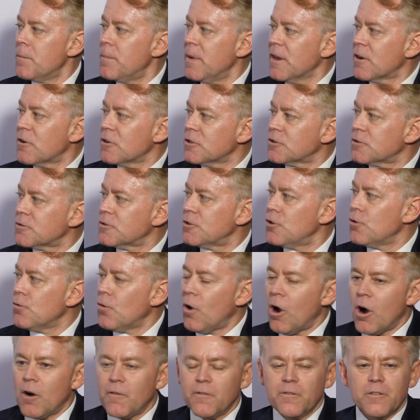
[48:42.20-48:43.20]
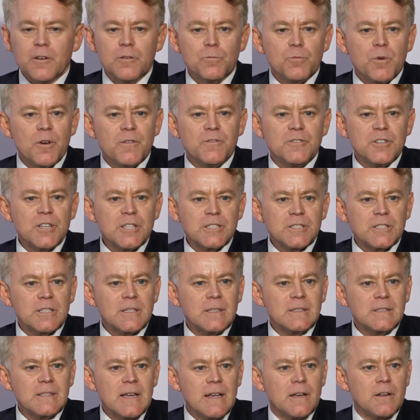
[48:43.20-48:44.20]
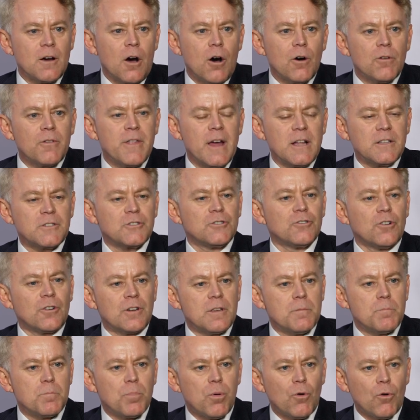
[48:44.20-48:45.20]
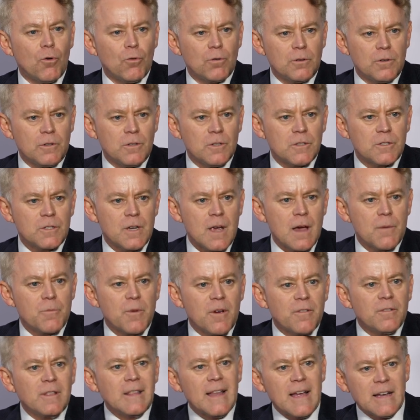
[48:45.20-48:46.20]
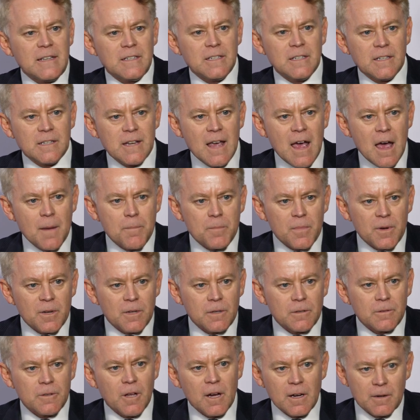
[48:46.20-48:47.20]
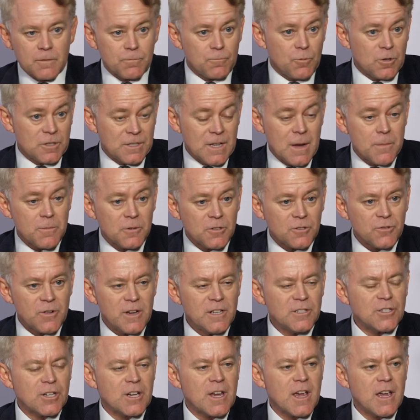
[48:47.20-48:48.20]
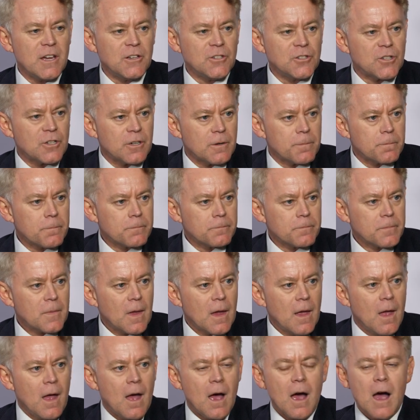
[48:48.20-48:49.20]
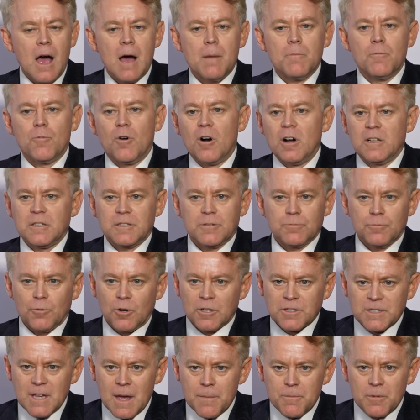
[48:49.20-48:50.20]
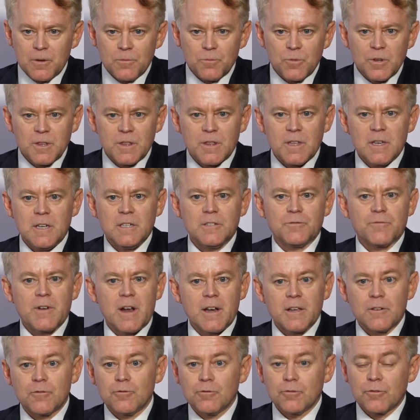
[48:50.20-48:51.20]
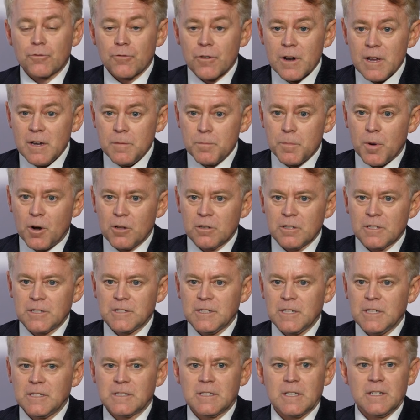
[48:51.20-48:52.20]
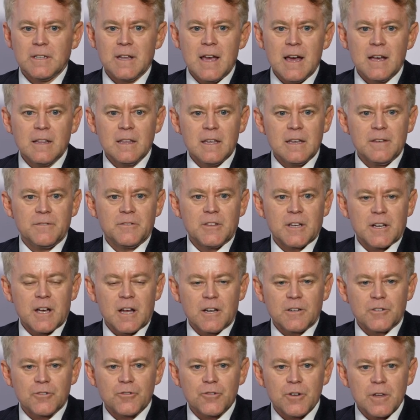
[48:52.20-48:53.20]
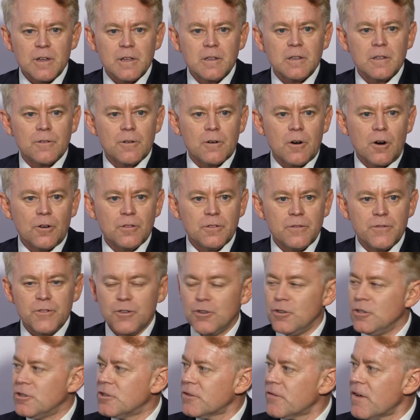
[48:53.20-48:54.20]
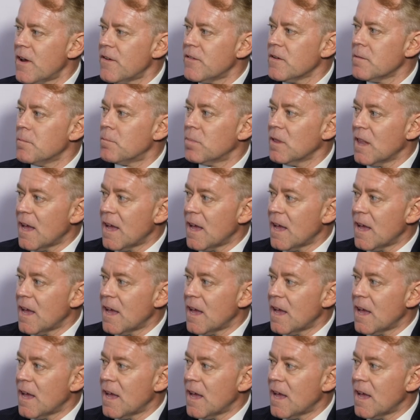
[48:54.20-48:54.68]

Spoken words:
Because too often we've just said, oh, that's not important, and we've let it happen, like what's happened to education. What's happened with these radical green policies that now leave the country on the verge of having